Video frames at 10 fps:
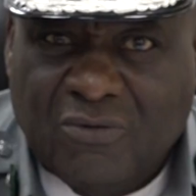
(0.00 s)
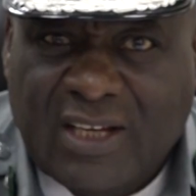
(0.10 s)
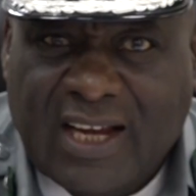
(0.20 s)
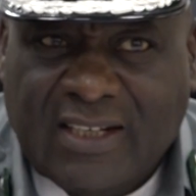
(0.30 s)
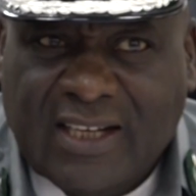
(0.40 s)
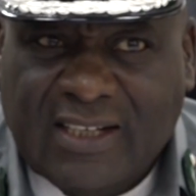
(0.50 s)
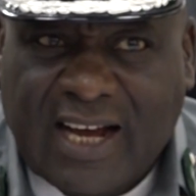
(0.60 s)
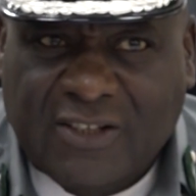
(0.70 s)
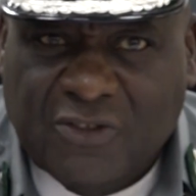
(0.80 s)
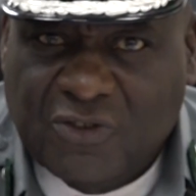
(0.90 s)
The
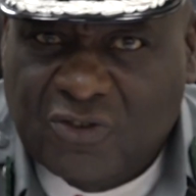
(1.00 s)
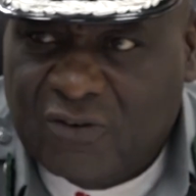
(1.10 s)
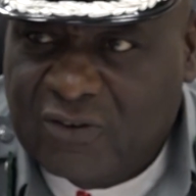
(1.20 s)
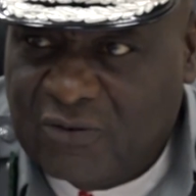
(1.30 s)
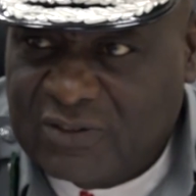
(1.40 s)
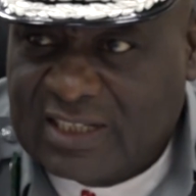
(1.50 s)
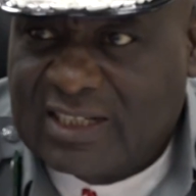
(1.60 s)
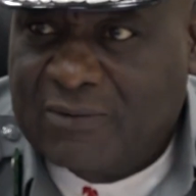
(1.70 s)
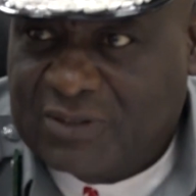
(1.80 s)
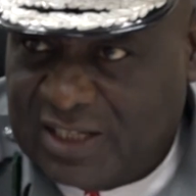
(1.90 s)
attitude of the officers
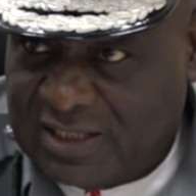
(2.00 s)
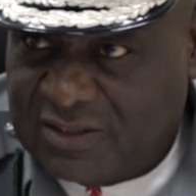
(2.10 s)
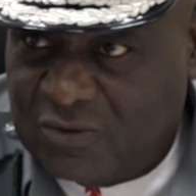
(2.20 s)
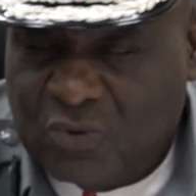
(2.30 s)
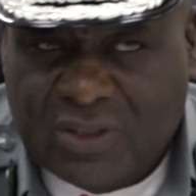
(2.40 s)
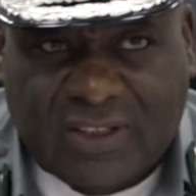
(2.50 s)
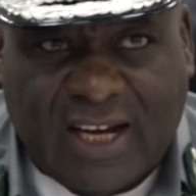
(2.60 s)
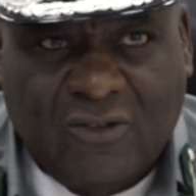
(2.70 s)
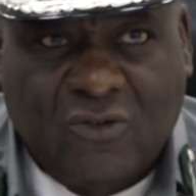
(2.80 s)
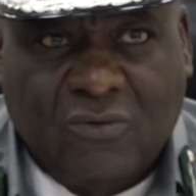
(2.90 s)
have changed. We
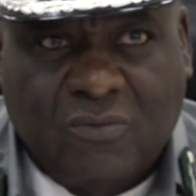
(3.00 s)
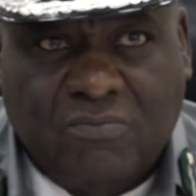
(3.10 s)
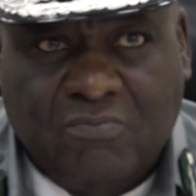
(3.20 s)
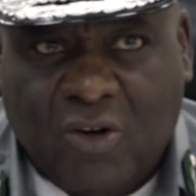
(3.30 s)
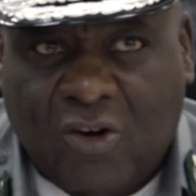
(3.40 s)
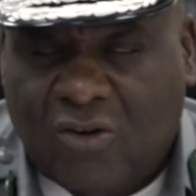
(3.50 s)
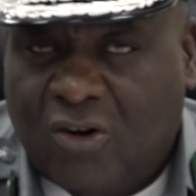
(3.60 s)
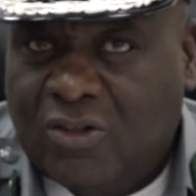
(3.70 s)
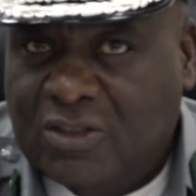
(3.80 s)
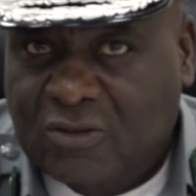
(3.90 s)
try to block
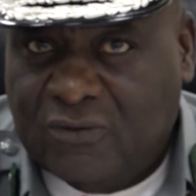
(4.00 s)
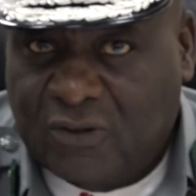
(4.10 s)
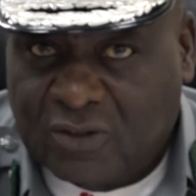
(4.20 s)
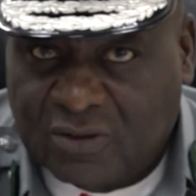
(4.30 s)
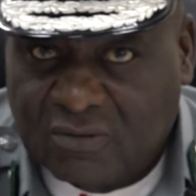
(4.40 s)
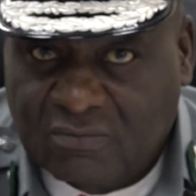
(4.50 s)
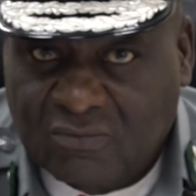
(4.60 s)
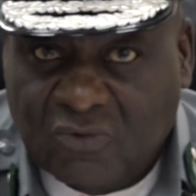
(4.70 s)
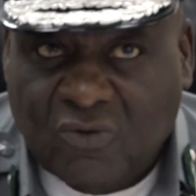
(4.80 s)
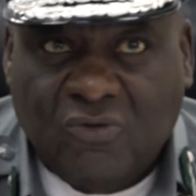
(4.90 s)
all the loopholes,
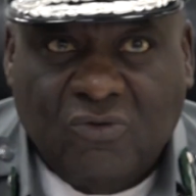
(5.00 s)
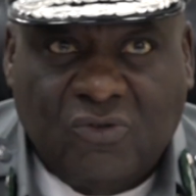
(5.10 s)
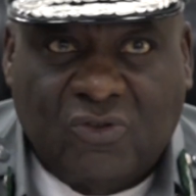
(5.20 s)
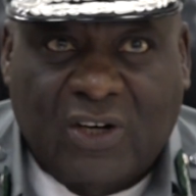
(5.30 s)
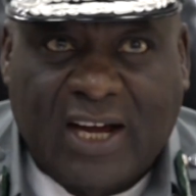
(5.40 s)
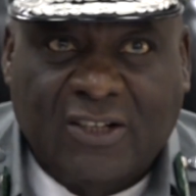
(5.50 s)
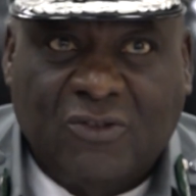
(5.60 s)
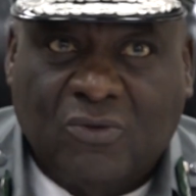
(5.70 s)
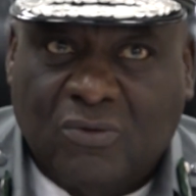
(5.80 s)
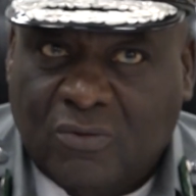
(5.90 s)
try
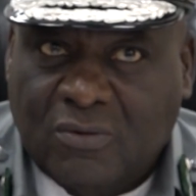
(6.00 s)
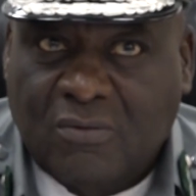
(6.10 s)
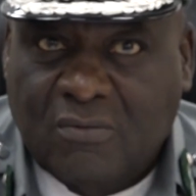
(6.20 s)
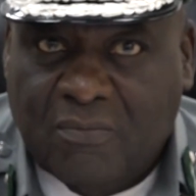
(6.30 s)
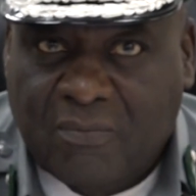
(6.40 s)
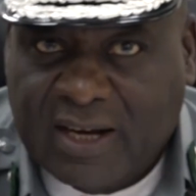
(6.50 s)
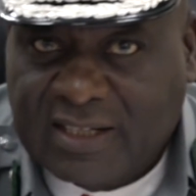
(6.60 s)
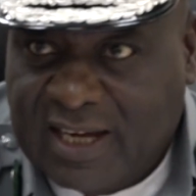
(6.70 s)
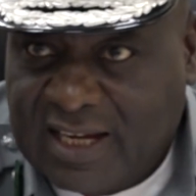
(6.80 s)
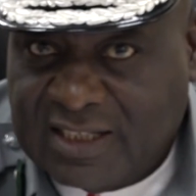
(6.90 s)
to
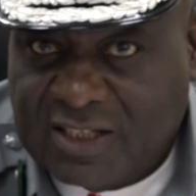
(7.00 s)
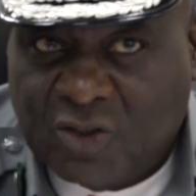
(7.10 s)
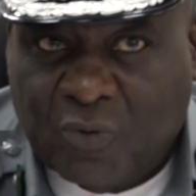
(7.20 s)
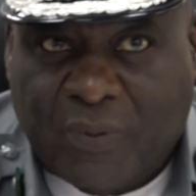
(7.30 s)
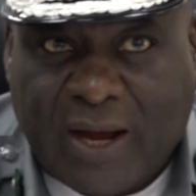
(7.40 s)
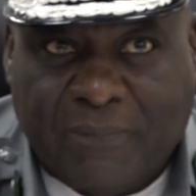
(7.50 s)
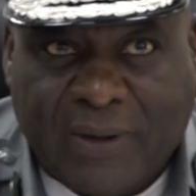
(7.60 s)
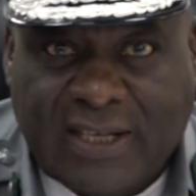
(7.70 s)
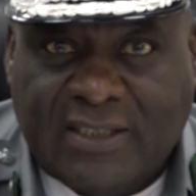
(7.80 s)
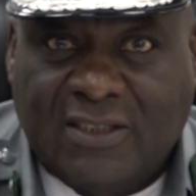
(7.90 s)
make the agents to
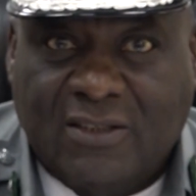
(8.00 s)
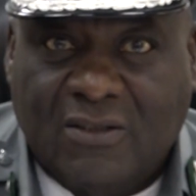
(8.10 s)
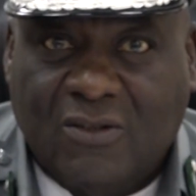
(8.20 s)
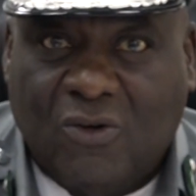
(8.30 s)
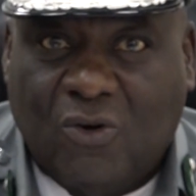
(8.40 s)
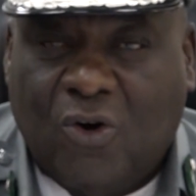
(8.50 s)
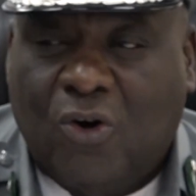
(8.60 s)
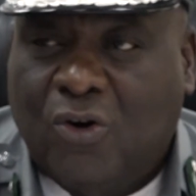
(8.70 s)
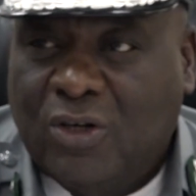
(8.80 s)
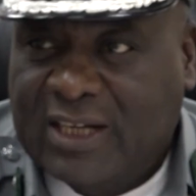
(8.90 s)
perpetrate
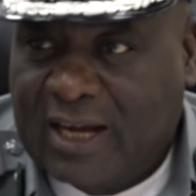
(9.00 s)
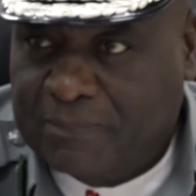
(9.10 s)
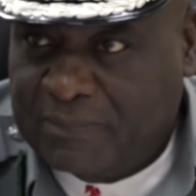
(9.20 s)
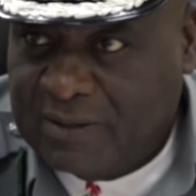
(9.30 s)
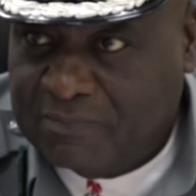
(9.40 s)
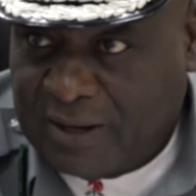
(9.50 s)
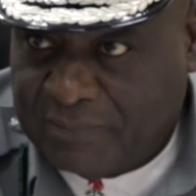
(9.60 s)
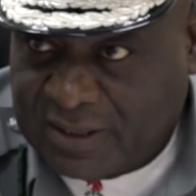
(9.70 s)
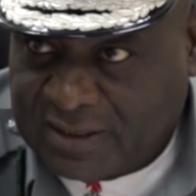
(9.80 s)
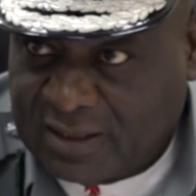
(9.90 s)
all the
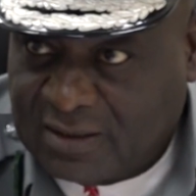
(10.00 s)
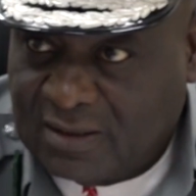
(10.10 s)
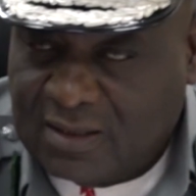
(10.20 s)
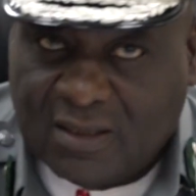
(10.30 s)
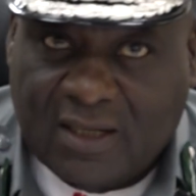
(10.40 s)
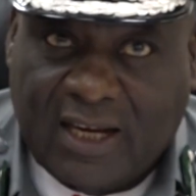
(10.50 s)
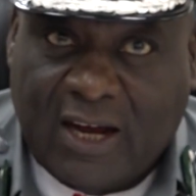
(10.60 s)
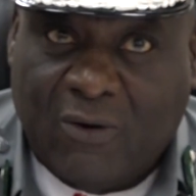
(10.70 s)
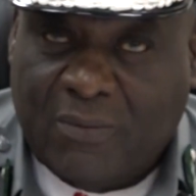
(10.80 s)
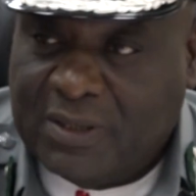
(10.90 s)
imperpetrated
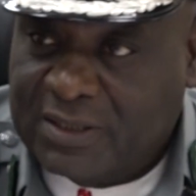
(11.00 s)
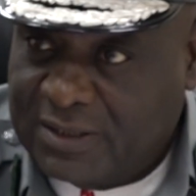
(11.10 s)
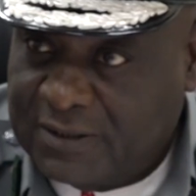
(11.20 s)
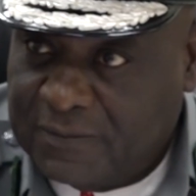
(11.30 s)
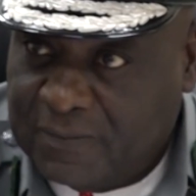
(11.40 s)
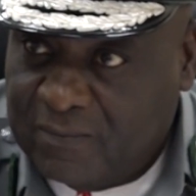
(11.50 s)
airways.